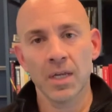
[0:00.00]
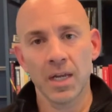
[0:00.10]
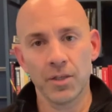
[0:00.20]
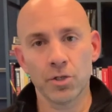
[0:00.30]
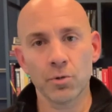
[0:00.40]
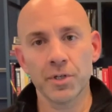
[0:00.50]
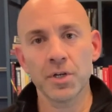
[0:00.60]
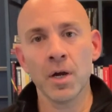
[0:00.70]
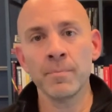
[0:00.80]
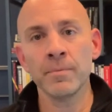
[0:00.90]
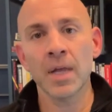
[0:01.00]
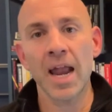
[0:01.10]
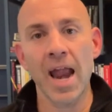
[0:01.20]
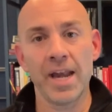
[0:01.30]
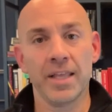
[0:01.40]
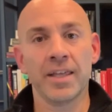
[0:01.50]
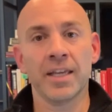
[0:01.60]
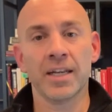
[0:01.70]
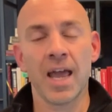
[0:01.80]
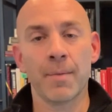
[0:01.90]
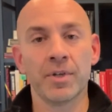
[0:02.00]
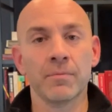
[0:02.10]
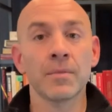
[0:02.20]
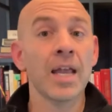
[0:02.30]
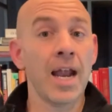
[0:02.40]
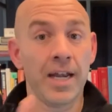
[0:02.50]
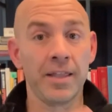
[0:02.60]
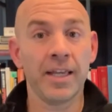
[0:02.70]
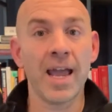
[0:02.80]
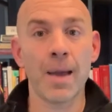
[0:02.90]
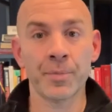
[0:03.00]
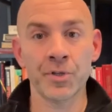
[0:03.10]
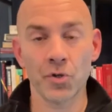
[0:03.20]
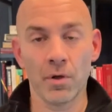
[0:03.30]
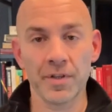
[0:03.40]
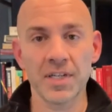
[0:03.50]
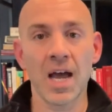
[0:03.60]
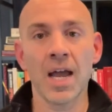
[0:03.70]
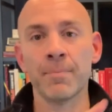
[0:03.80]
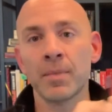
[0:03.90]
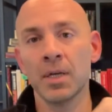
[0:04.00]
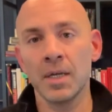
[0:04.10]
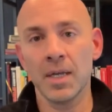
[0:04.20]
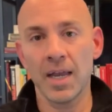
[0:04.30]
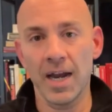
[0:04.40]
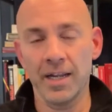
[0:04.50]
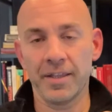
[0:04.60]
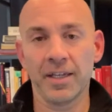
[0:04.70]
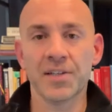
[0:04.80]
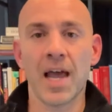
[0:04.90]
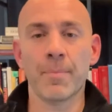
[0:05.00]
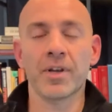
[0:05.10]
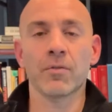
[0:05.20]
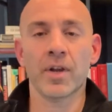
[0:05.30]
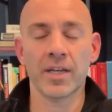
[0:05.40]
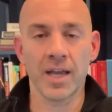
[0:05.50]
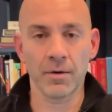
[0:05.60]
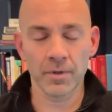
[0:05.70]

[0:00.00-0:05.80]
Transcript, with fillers: In the short term, anything can happen. Anything happens all the time. Anything is happening right now.